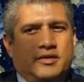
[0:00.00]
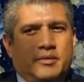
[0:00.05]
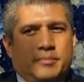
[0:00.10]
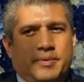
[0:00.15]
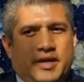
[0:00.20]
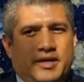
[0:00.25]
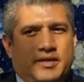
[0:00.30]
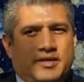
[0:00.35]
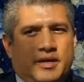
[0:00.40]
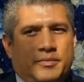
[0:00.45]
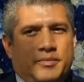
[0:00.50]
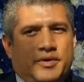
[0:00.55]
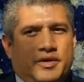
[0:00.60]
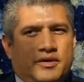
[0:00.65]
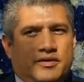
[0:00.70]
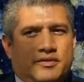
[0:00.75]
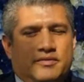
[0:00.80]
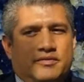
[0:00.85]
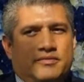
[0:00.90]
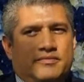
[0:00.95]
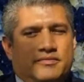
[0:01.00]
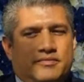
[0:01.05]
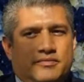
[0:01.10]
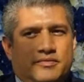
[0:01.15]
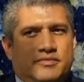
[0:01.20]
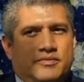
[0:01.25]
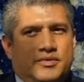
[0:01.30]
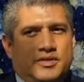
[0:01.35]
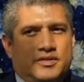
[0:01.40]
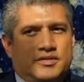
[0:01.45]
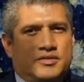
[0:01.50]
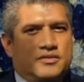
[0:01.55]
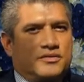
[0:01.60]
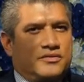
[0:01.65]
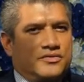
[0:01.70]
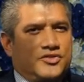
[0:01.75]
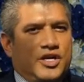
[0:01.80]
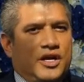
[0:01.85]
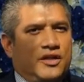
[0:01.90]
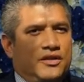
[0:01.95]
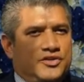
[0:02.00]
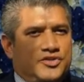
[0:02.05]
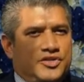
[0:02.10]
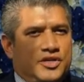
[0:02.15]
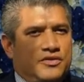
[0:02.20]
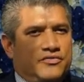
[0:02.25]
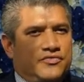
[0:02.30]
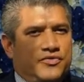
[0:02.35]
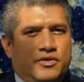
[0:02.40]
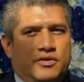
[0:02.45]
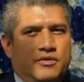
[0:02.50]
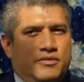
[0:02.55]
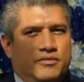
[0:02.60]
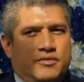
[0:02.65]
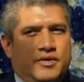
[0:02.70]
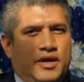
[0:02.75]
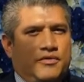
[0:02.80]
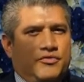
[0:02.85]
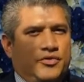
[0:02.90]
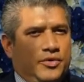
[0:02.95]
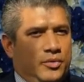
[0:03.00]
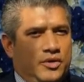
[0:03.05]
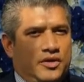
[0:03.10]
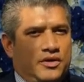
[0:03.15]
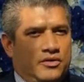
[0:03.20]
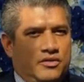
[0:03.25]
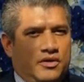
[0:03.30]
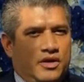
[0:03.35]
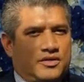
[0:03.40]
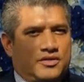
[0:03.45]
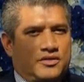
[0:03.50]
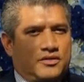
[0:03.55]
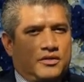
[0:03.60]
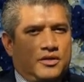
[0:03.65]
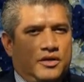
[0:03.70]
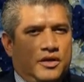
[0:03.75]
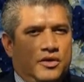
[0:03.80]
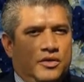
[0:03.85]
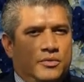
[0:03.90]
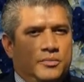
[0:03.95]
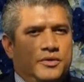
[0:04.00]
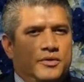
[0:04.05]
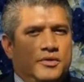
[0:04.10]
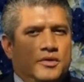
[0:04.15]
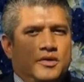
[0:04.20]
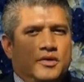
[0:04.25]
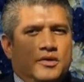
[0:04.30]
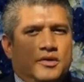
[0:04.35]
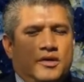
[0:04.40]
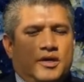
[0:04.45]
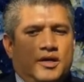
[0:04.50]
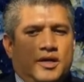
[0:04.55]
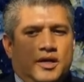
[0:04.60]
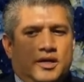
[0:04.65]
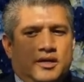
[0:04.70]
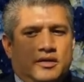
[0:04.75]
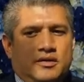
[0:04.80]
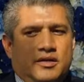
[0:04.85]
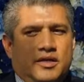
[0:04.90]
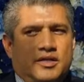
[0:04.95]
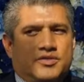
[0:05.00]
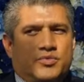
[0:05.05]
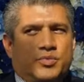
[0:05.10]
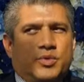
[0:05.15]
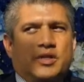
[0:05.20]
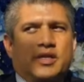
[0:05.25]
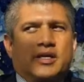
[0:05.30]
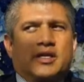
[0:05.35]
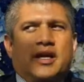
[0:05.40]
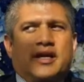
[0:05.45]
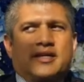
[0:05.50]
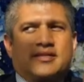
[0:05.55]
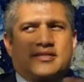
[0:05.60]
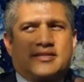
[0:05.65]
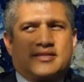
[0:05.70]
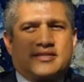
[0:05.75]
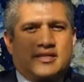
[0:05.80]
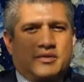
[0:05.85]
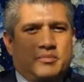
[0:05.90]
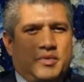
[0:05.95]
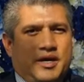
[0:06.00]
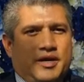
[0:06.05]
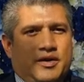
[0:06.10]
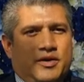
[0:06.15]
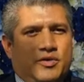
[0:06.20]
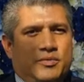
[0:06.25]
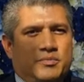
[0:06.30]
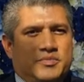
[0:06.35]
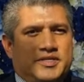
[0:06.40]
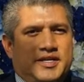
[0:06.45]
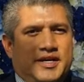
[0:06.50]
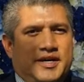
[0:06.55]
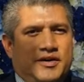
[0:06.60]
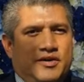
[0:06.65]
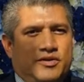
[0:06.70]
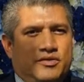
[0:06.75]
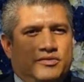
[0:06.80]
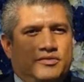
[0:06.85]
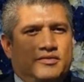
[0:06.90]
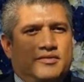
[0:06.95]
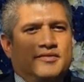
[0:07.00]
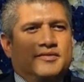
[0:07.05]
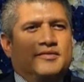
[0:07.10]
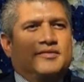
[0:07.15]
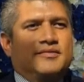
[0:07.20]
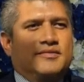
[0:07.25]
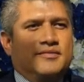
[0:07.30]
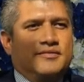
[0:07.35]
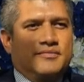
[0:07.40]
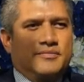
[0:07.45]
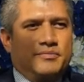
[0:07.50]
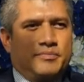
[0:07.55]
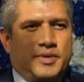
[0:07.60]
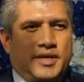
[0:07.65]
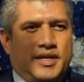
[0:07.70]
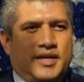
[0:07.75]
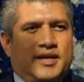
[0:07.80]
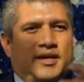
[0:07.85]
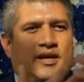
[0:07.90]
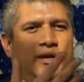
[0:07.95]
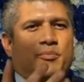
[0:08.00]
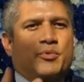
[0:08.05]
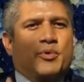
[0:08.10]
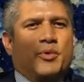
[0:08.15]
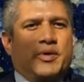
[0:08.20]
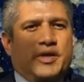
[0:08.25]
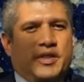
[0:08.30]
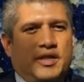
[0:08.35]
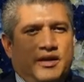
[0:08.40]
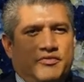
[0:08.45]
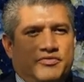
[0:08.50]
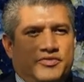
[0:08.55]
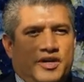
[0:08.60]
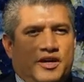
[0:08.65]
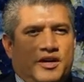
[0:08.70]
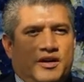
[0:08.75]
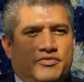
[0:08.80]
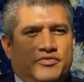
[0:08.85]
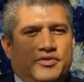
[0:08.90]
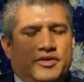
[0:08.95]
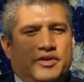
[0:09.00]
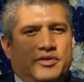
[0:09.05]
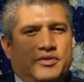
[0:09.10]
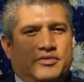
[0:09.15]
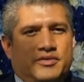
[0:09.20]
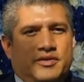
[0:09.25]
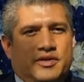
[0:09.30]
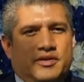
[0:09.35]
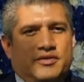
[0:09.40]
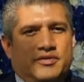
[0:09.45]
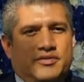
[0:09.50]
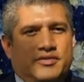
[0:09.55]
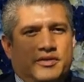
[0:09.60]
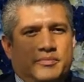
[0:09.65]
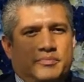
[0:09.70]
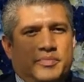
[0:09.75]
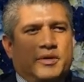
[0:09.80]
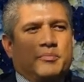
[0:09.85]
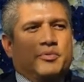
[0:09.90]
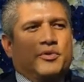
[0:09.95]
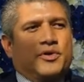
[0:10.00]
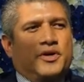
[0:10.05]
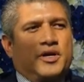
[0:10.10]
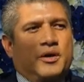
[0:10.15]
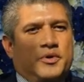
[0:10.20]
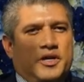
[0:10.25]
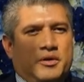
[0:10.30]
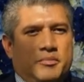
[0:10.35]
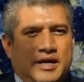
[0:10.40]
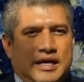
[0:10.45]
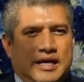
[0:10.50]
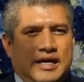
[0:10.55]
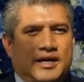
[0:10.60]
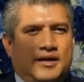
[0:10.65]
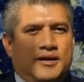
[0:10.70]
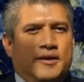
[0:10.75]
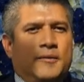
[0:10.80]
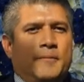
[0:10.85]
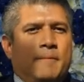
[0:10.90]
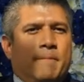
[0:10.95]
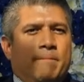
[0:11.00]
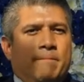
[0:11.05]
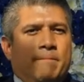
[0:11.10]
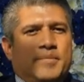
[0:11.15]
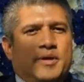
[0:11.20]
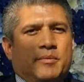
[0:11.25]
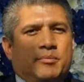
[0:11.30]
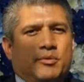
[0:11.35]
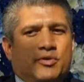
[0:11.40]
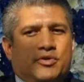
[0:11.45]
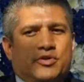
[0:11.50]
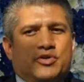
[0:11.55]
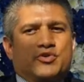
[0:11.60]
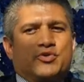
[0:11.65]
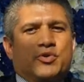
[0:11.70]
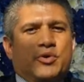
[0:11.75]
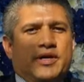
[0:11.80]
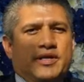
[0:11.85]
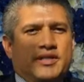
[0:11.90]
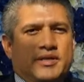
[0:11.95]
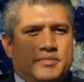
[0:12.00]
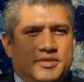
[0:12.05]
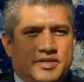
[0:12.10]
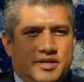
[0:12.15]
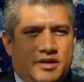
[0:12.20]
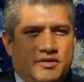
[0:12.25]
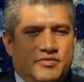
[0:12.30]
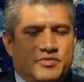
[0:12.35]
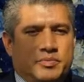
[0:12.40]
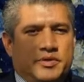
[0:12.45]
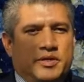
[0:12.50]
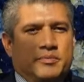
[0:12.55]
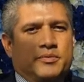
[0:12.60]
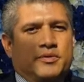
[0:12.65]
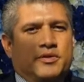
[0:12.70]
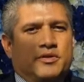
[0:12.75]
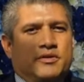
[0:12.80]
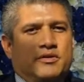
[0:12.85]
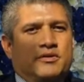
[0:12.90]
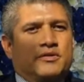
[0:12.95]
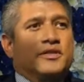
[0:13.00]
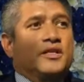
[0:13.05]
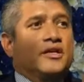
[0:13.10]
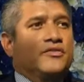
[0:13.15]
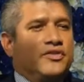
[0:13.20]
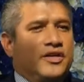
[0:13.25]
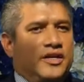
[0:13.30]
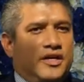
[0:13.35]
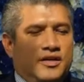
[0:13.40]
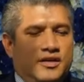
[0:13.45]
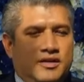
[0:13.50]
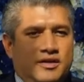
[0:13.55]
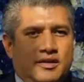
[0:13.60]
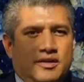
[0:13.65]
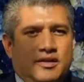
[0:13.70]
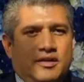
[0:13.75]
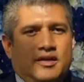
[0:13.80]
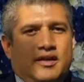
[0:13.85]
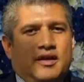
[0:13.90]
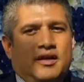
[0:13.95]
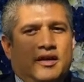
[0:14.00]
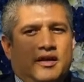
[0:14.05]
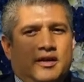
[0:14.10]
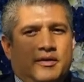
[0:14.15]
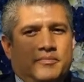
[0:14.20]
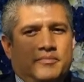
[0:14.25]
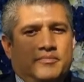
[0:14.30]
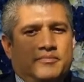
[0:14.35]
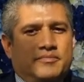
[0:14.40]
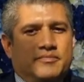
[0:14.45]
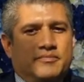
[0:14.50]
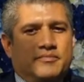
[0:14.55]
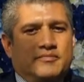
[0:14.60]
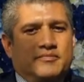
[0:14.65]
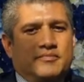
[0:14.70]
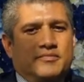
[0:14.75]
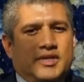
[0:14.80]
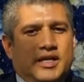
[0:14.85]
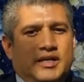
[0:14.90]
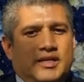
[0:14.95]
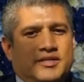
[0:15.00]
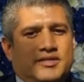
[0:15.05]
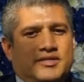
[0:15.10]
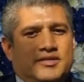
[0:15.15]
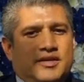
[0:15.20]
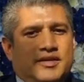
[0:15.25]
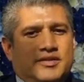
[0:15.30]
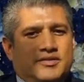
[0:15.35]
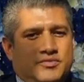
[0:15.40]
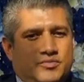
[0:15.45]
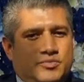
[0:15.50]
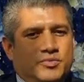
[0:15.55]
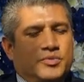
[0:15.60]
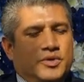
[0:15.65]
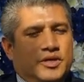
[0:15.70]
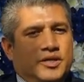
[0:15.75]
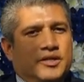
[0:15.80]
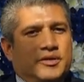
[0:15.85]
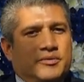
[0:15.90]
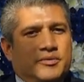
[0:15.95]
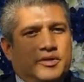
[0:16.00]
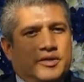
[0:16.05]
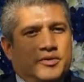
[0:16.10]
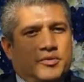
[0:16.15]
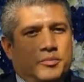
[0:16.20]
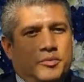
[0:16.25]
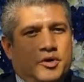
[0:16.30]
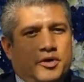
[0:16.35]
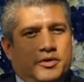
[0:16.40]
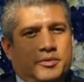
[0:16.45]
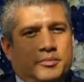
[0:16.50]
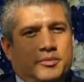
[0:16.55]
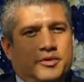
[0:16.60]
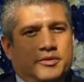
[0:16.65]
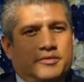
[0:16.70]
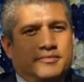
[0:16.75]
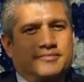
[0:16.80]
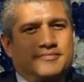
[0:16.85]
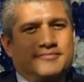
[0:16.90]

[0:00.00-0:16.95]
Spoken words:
the pandemic was challenging for everyone across the globe, and it's really nice to see my hometown picking up where we left off. The people are coming back, people are enjoying themselves, people are living, and it's really, really remarkable.